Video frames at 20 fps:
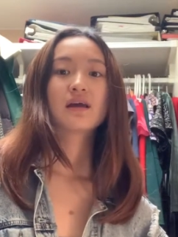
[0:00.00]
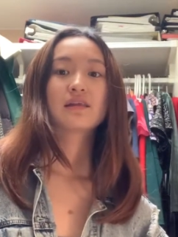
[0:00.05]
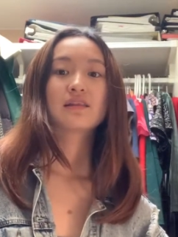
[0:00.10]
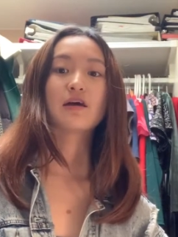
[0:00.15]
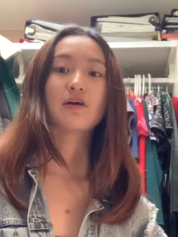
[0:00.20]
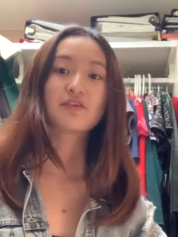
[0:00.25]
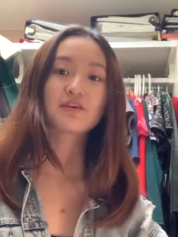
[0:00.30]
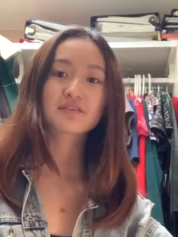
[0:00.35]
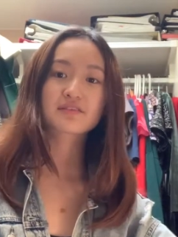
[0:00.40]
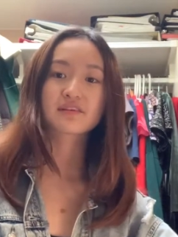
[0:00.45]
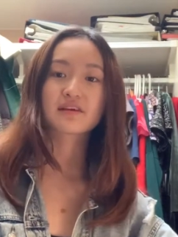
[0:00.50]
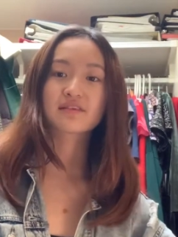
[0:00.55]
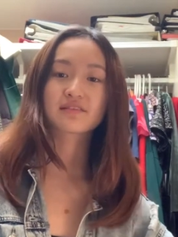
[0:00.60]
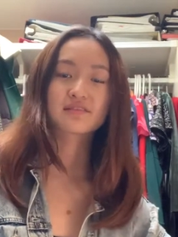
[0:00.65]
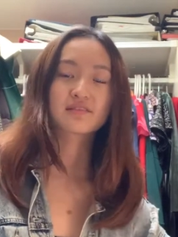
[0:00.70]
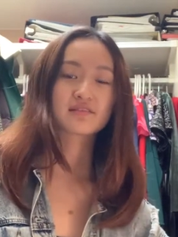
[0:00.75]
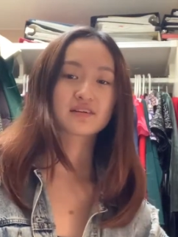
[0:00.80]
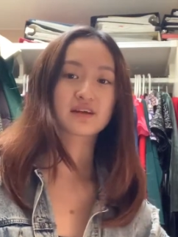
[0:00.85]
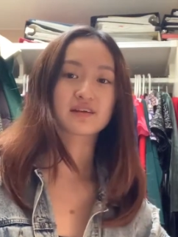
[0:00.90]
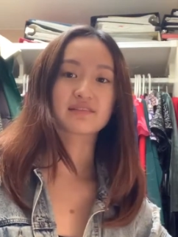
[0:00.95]
Now this
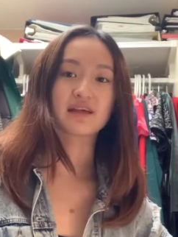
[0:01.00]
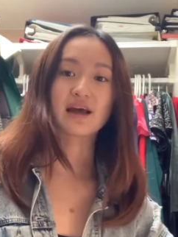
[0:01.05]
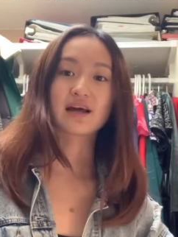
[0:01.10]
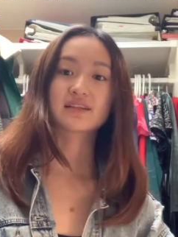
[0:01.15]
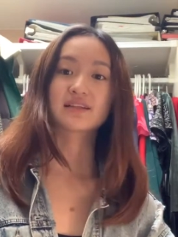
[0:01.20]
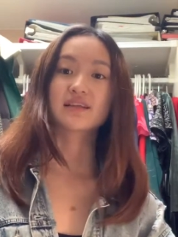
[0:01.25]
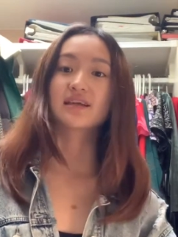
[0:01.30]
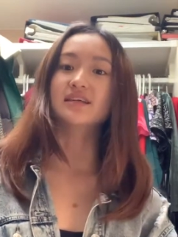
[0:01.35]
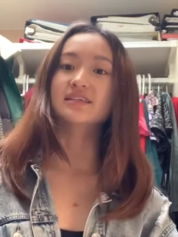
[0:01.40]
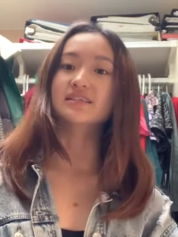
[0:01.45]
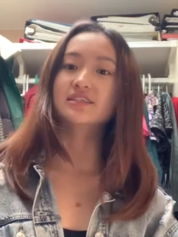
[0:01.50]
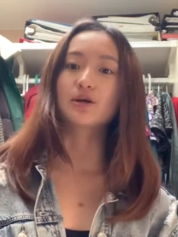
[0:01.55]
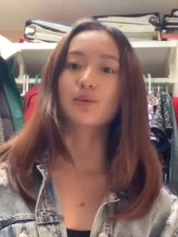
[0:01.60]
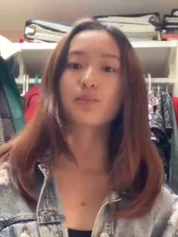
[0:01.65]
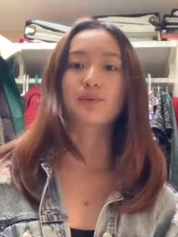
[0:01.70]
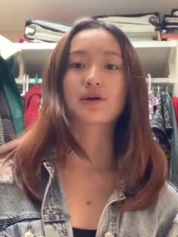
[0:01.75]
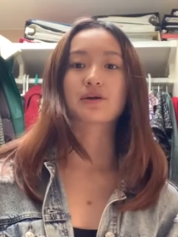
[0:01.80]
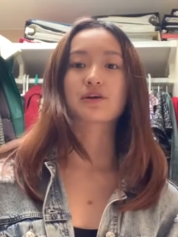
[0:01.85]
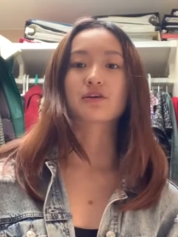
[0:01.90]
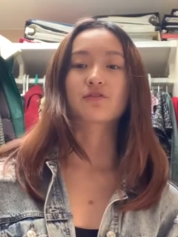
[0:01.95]
isn't exactly a deal
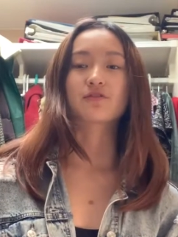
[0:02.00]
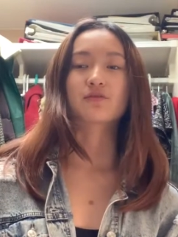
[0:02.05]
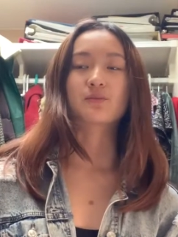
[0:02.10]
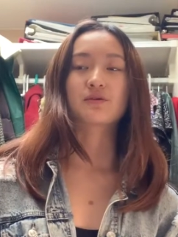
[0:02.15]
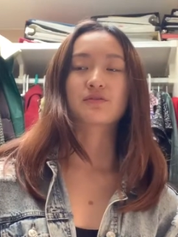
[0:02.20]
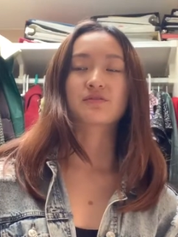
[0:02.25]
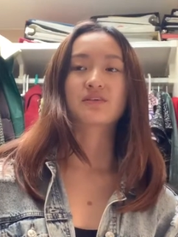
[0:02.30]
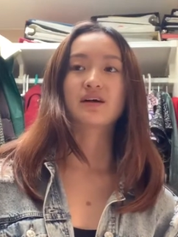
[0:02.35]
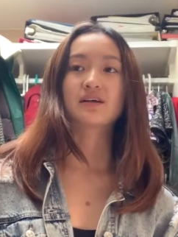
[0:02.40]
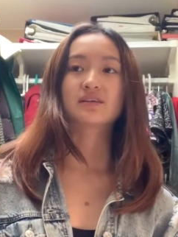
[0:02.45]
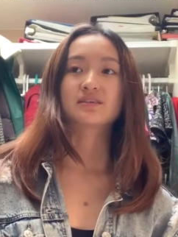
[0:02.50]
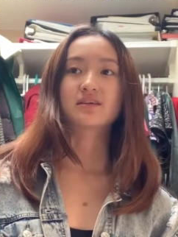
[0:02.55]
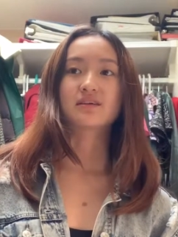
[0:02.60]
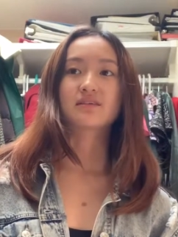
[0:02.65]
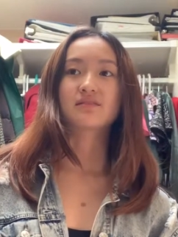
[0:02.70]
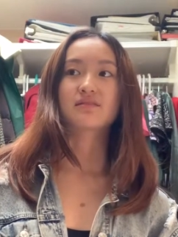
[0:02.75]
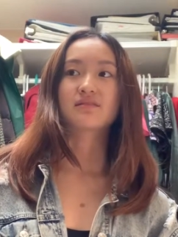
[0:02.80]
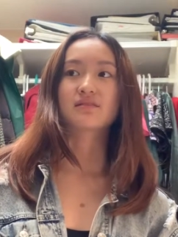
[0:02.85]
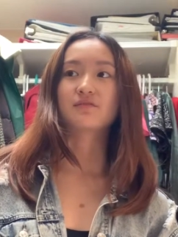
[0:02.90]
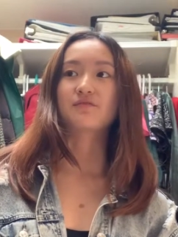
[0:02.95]
breaker for most
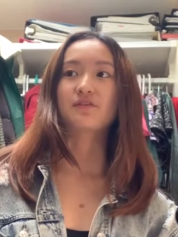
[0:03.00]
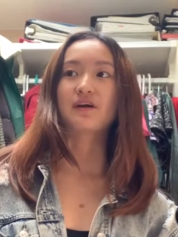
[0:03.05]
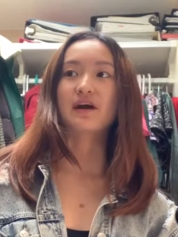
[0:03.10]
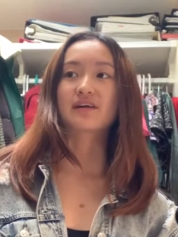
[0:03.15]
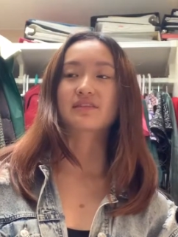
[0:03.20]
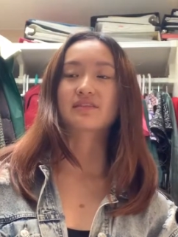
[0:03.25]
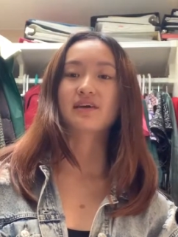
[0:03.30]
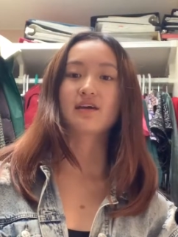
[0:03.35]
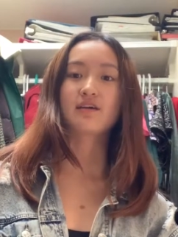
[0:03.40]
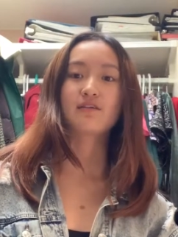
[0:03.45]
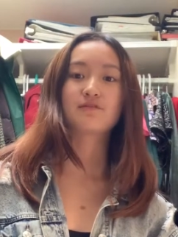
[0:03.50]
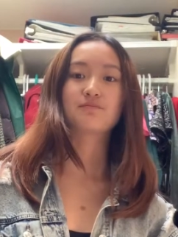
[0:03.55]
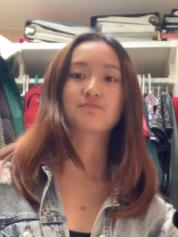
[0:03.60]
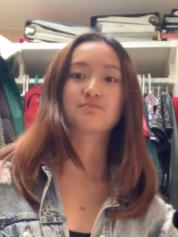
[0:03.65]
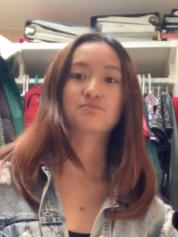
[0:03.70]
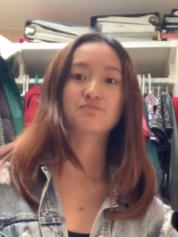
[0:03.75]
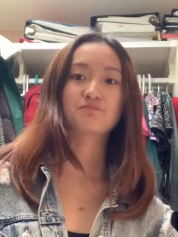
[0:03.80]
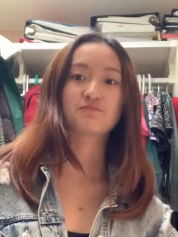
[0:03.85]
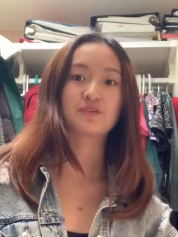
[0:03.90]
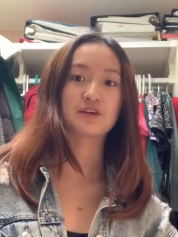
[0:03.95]
scientists. In fact, they've
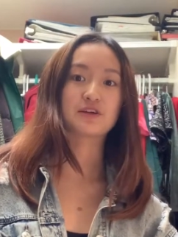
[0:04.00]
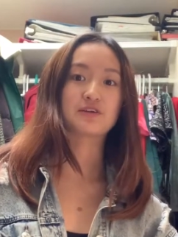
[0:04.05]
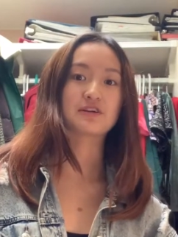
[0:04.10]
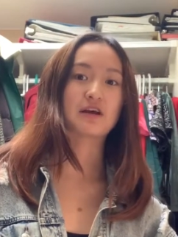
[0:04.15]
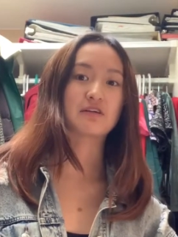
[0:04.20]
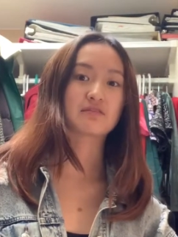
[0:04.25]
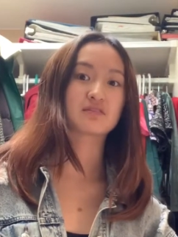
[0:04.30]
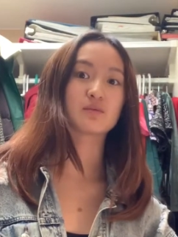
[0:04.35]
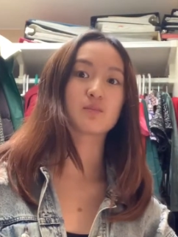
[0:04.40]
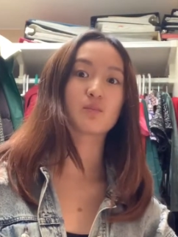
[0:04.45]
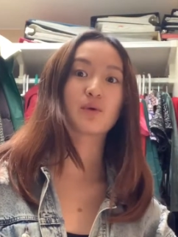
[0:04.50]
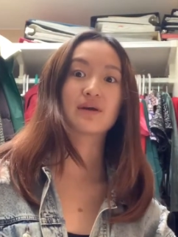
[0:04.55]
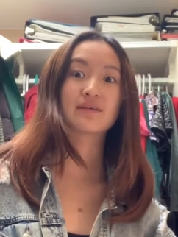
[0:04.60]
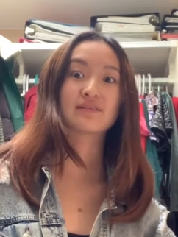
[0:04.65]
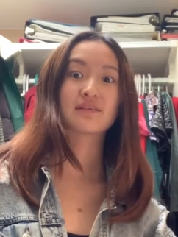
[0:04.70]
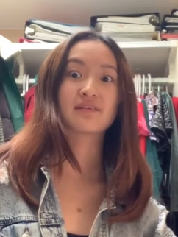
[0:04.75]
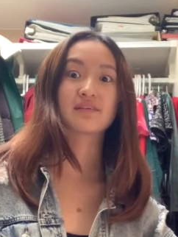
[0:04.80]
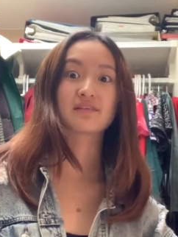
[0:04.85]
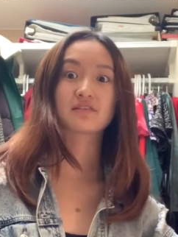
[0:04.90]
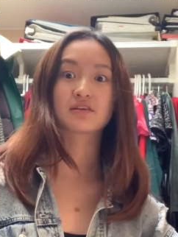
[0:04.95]
figured out some ways
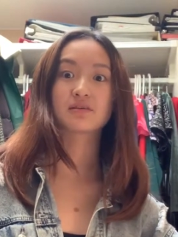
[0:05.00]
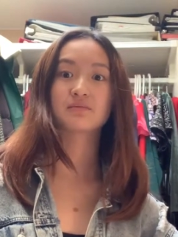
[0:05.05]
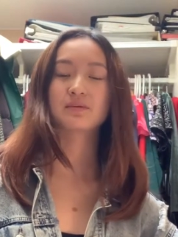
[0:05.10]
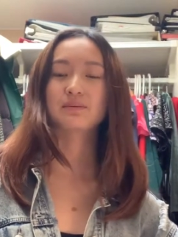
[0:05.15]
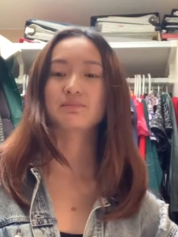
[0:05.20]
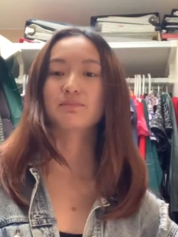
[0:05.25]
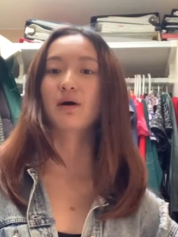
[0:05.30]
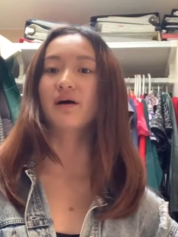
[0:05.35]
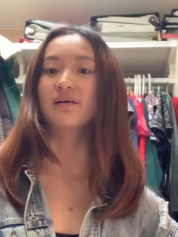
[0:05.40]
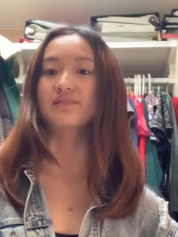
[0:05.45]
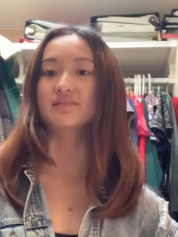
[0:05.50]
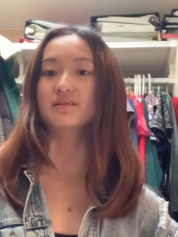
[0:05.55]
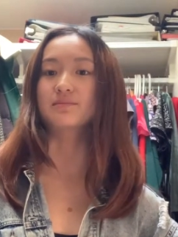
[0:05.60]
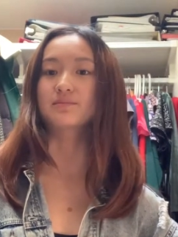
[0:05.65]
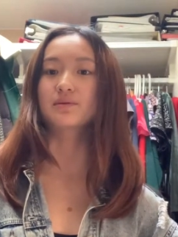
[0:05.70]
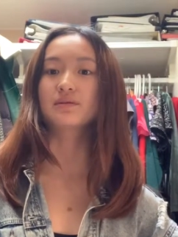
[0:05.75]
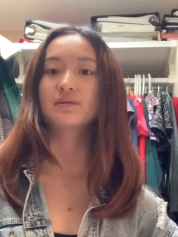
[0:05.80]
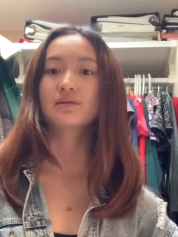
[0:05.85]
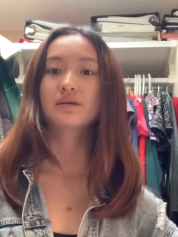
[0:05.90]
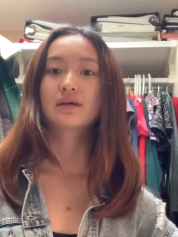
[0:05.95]
that this could be
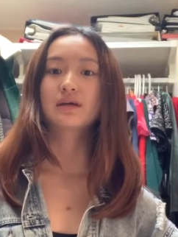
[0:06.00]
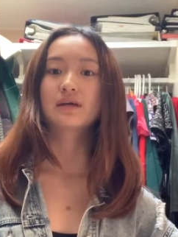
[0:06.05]
possible.